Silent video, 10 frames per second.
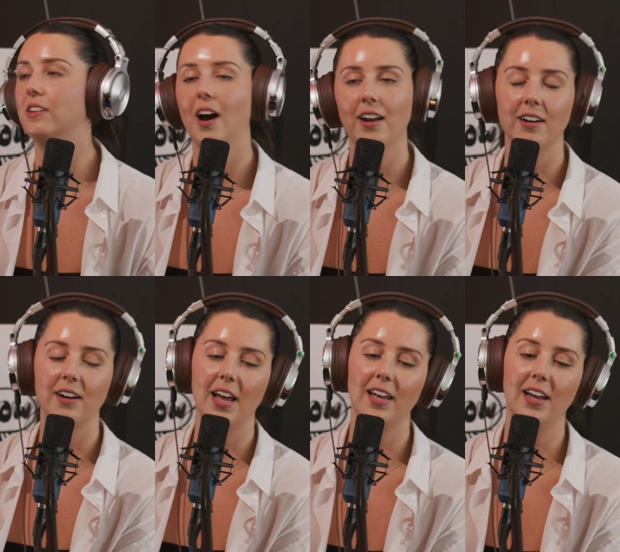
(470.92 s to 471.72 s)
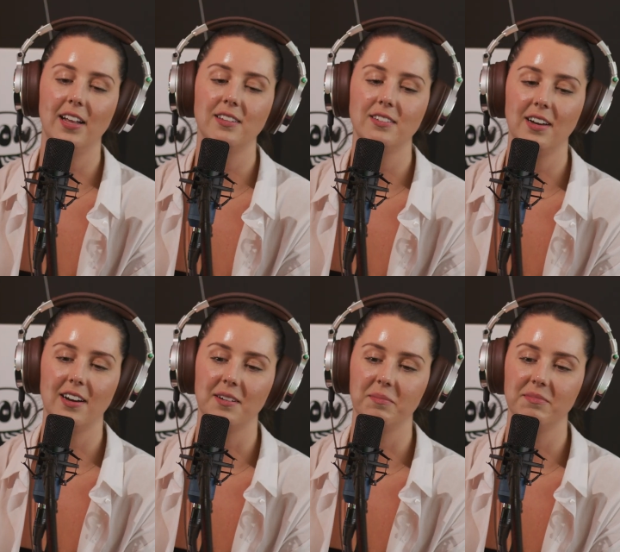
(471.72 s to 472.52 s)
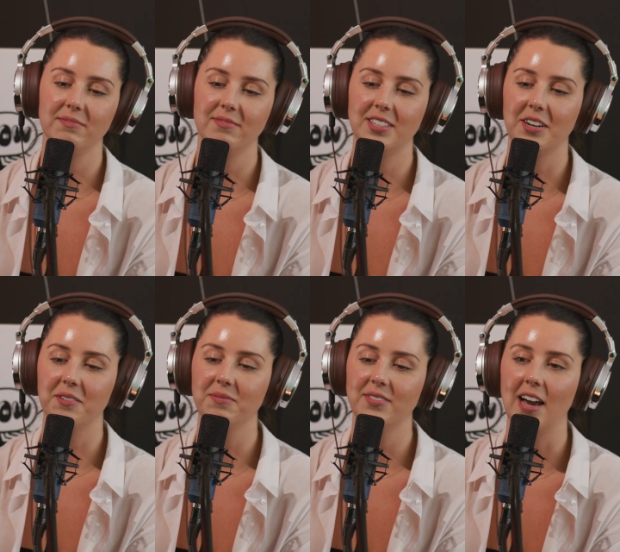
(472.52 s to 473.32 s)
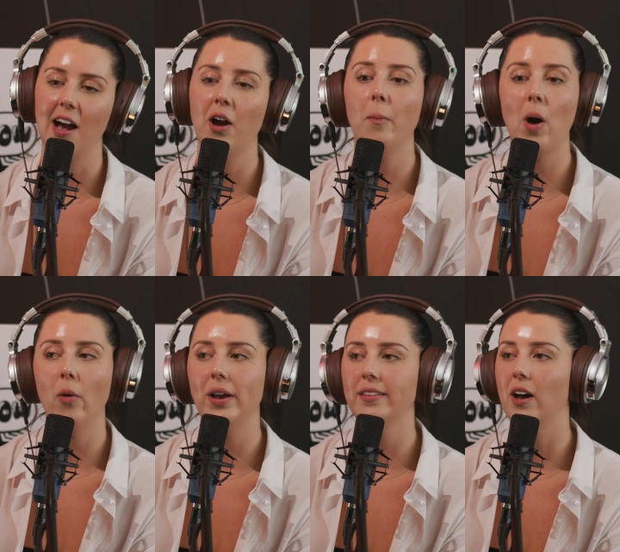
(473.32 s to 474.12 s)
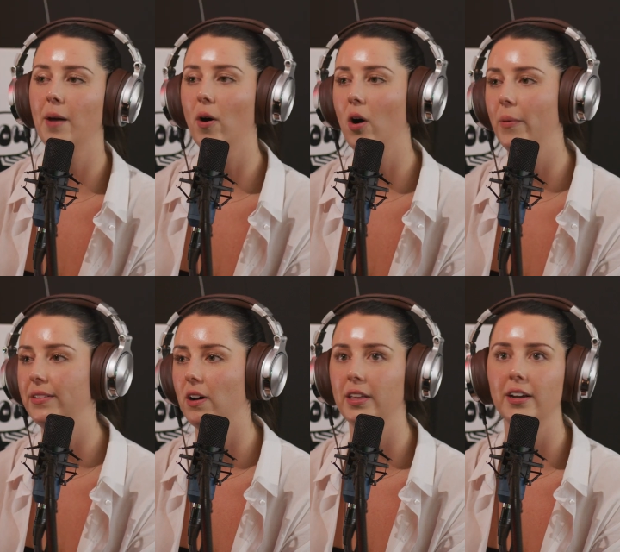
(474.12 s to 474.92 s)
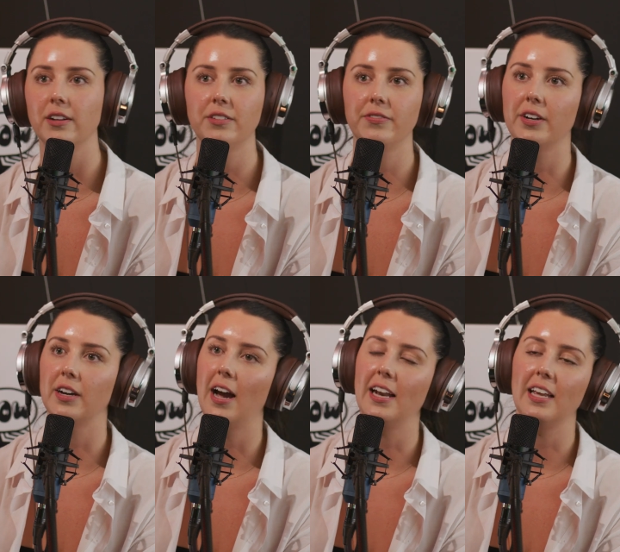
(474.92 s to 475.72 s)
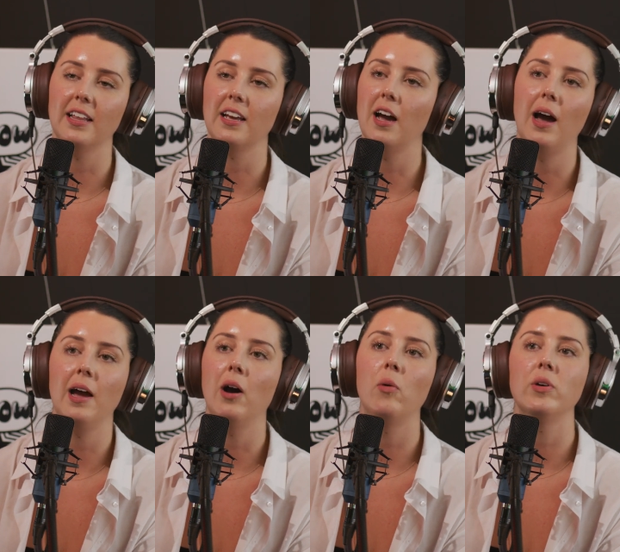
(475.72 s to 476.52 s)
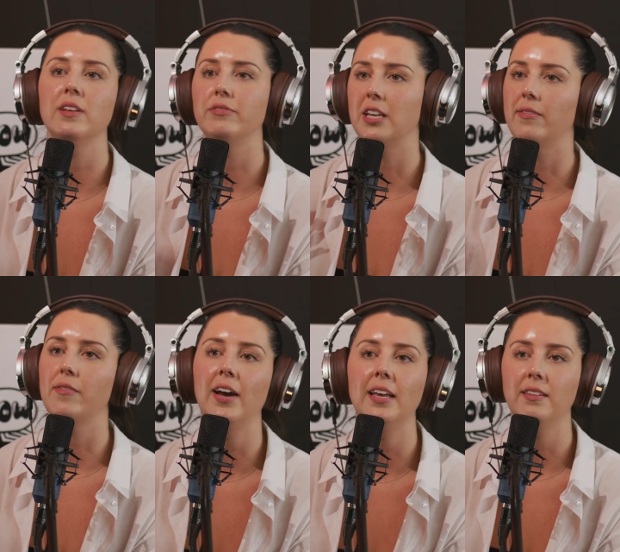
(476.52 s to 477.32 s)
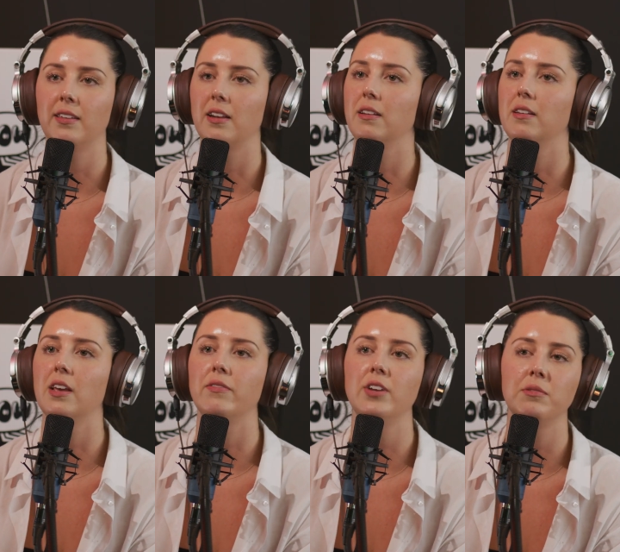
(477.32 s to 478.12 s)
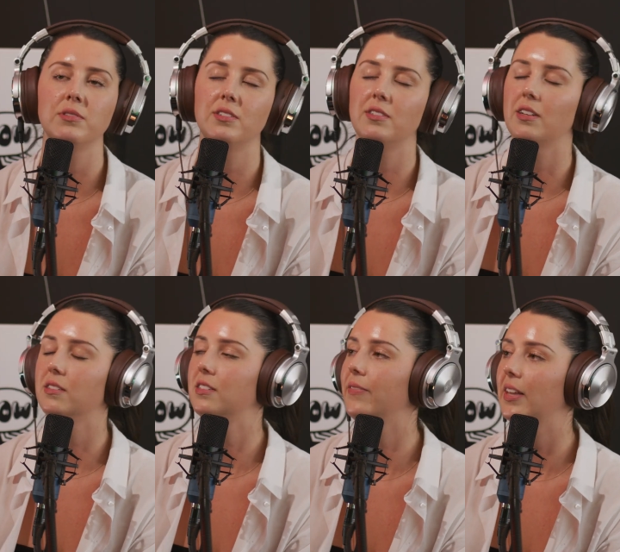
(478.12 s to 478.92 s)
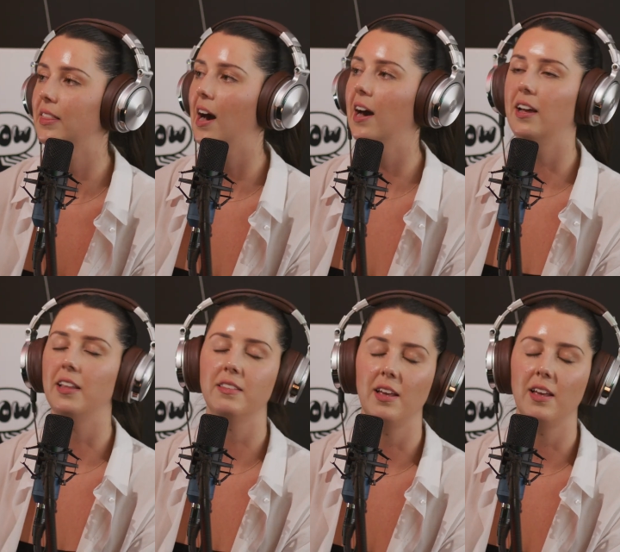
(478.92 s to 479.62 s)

gotta earn it, and so yeah, I'm always all ears for any like I always love to give advice and give notes and stuff like that.